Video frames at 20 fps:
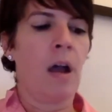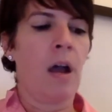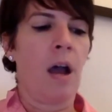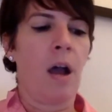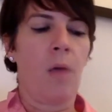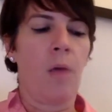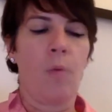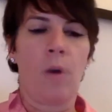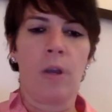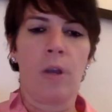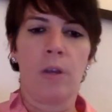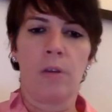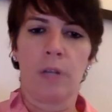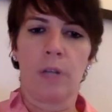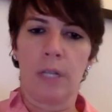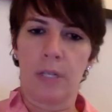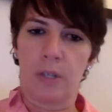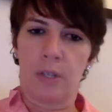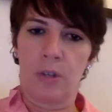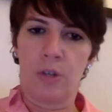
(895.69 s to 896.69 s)
I want you to
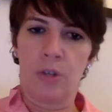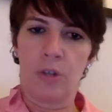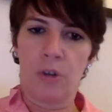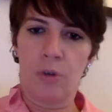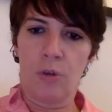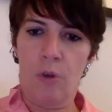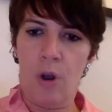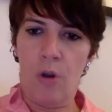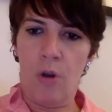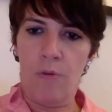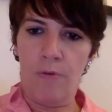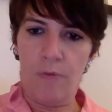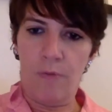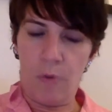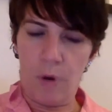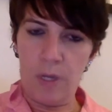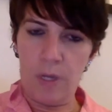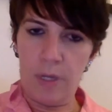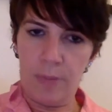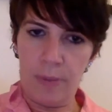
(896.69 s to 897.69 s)
listen to your own
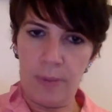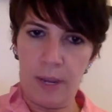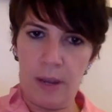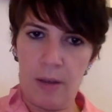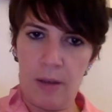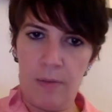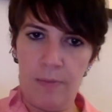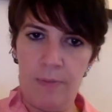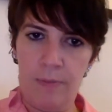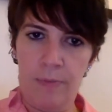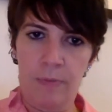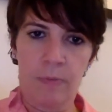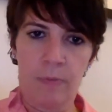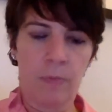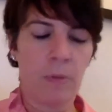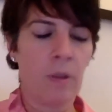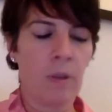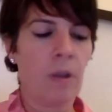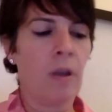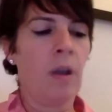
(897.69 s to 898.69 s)
voicemail.
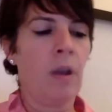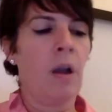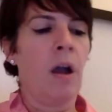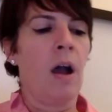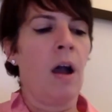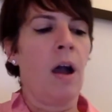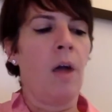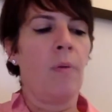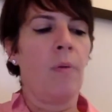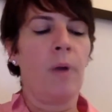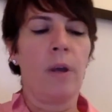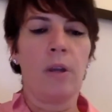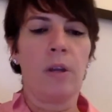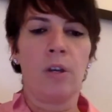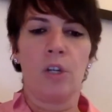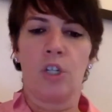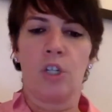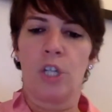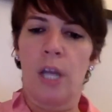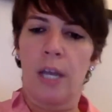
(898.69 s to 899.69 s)
I want
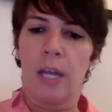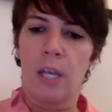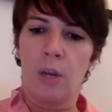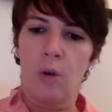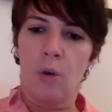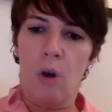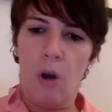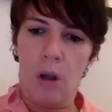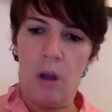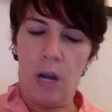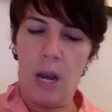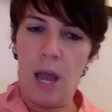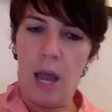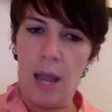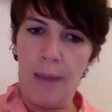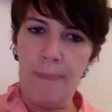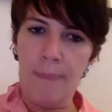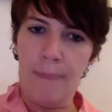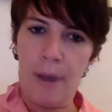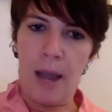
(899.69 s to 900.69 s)
you to check your
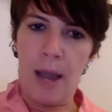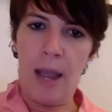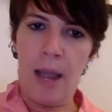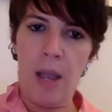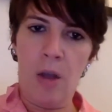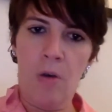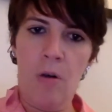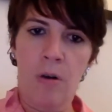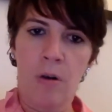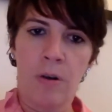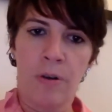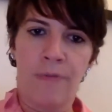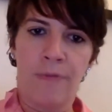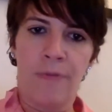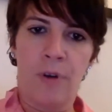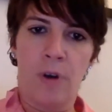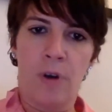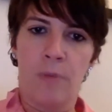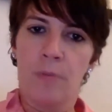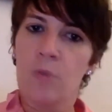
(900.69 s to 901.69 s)
online bio on your
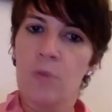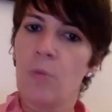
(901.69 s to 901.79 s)
firm's